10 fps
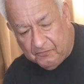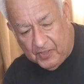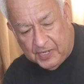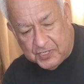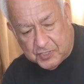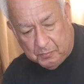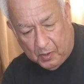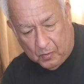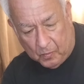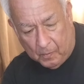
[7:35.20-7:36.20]
finished
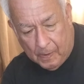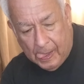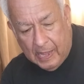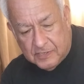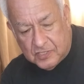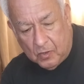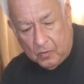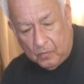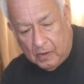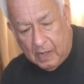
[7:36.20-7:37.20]
bow.
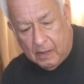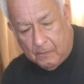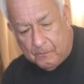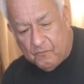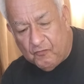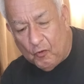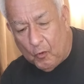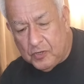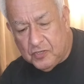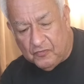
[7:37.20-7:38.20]
So
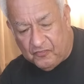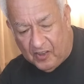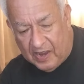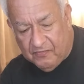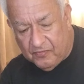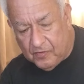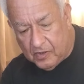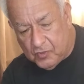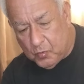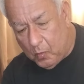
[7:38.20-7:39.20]
4 to 5
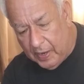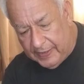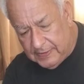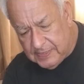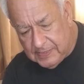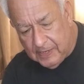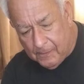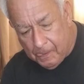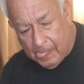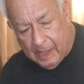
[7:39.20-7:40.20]
twines
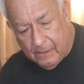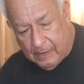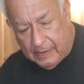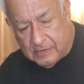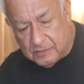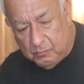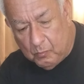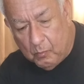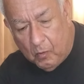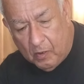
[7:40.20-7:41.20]
is
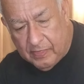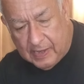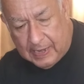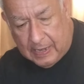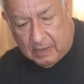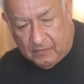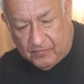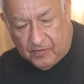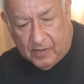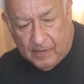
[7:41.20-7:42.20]
more than
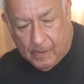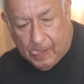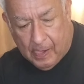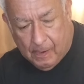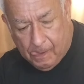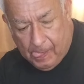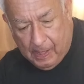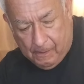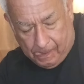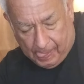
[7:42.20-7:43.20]
enough.
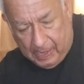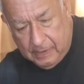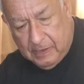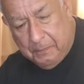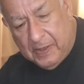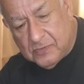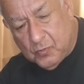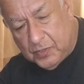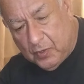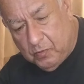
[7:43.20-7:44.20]
Depends
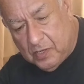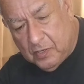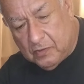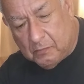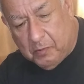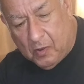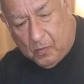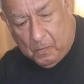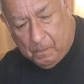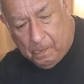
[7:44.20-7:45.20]
what you want to do with the bow.